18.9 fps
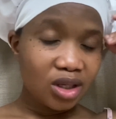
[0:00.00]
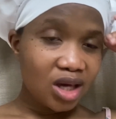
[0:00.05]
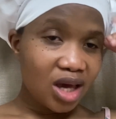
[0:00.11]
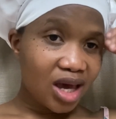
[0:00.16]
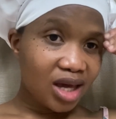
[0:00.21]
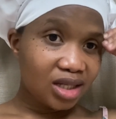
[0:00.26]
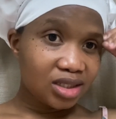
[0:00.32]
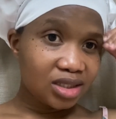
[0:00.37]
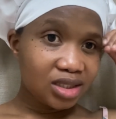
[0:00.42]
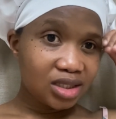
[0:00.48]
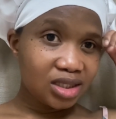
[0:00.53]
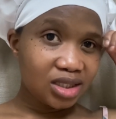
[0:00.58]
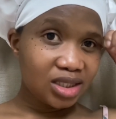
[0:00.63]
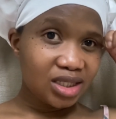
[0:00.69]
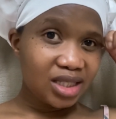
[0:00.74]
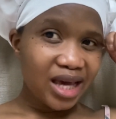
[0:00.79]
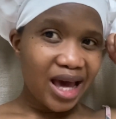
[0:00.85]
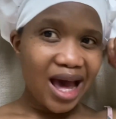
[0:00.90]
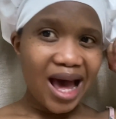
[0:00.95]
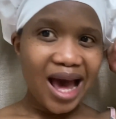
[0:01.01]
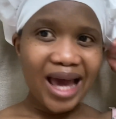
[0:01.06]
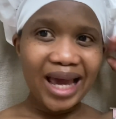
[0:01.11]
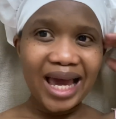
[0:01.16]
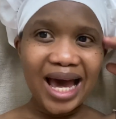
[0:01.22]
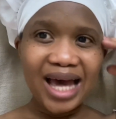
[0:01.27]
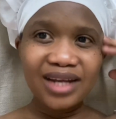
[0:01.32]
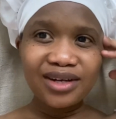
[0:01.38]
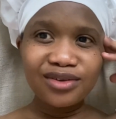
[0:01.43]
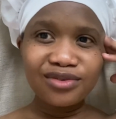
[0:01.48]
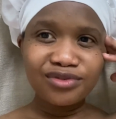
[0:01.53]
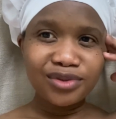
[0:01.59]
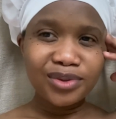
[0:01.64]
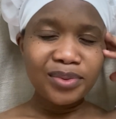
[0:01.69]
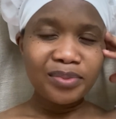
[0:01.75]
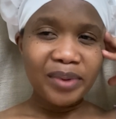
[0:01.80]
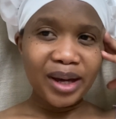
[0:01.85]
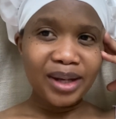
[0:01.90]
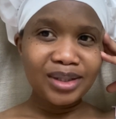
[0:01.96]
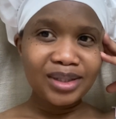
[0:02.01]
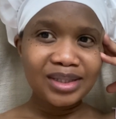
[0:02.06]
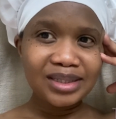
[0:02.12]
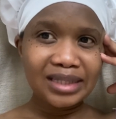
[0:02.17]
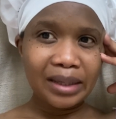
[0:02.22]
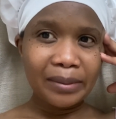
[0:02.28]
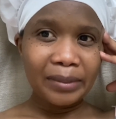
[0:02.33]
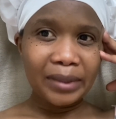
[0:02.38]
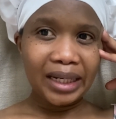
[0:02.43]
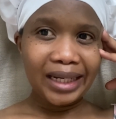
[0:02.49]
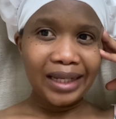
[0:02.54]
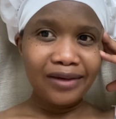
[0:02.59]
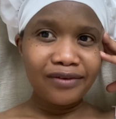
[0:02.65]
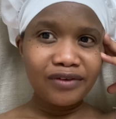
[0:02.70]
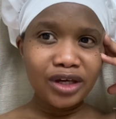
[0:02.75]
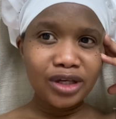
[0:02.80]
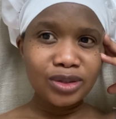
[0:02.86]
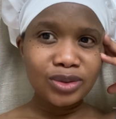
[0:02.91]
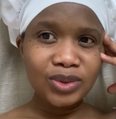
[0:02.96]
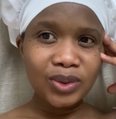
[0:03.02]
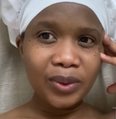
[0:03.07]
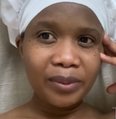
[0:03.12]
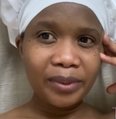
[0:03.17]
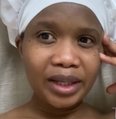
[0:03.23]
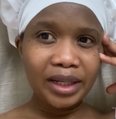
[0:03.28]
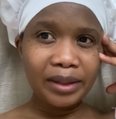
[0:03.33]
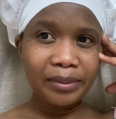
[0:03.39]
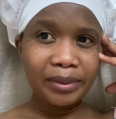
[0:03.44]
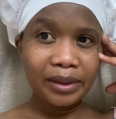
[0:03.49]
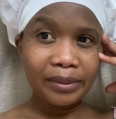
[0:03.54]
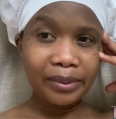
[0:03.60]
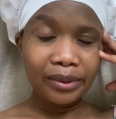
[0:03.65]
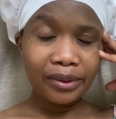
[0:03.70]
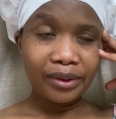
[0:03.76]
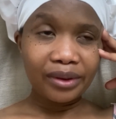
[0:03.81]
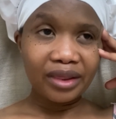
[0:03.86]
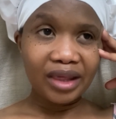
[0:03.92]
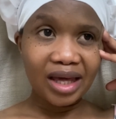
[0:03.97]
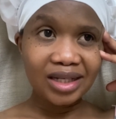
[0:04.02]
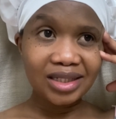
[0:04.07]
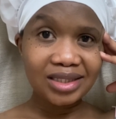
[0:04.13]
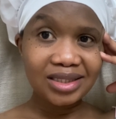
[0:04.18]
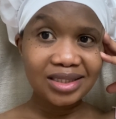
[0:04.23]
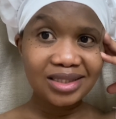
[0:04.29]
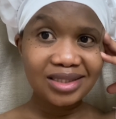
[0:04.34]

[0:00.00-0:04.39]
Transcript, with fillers: and yeah, I kind of feel bad because I'm leaving so many people that